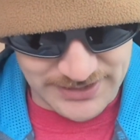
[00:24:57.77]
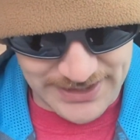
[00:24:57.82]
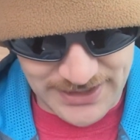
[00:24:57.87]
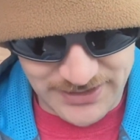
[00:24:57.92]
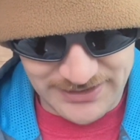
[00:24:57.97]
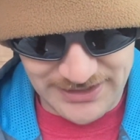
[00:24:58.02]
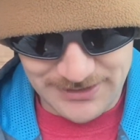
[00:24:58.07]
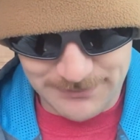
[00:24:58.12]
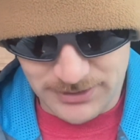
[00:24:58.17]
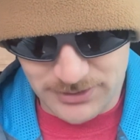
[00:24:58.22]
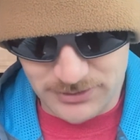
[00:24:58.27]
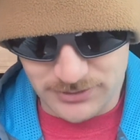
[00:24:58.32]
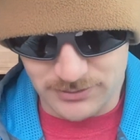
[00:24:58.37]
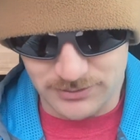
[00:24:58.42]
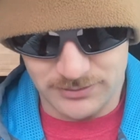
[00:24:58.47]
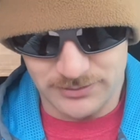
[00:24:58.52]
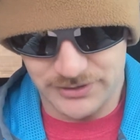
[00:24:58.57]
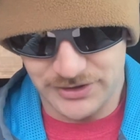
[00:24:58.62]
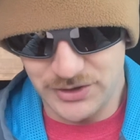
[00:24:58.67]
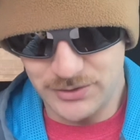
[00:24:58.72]
LA
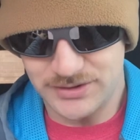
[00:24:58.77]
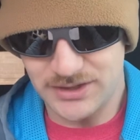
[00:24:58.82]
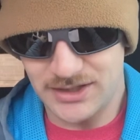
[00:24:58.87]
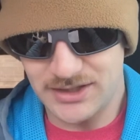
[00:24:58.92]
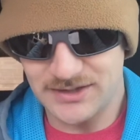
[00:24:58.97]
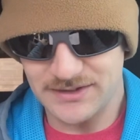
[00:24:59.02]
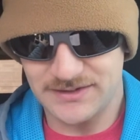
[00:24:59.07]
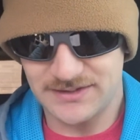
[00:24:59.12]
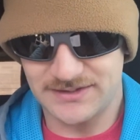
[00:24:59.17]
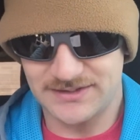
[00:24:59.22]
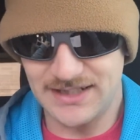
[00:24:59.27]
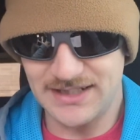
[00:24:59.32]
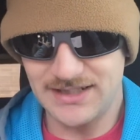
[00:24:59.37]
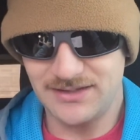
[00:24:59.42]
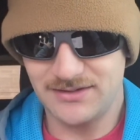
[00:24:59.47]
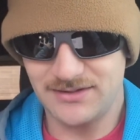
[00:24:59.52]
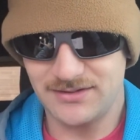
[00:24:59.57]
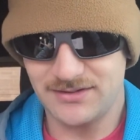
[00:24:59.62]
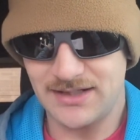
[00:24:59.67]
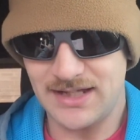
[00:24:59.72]
Bowl, Utah
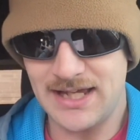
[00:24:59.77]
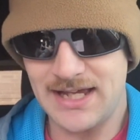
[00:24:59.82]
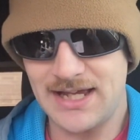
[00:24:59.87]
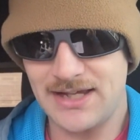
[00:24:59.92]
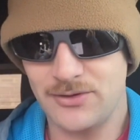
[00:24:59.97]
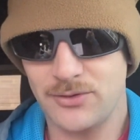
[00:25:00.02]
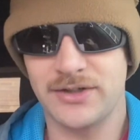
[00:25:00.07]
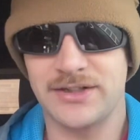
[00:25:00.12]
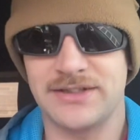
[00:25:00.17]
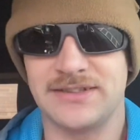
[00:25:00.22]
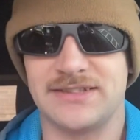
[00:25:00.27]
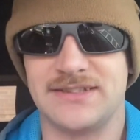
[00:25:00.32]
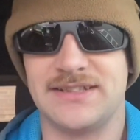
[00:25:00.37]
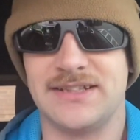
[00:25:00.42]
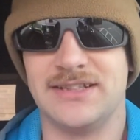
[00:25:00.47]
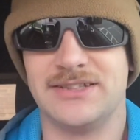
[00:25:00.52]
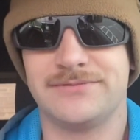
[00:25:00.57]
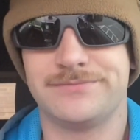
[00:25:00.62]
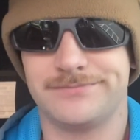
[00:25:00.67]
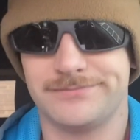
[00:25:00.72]
State and Oregon State.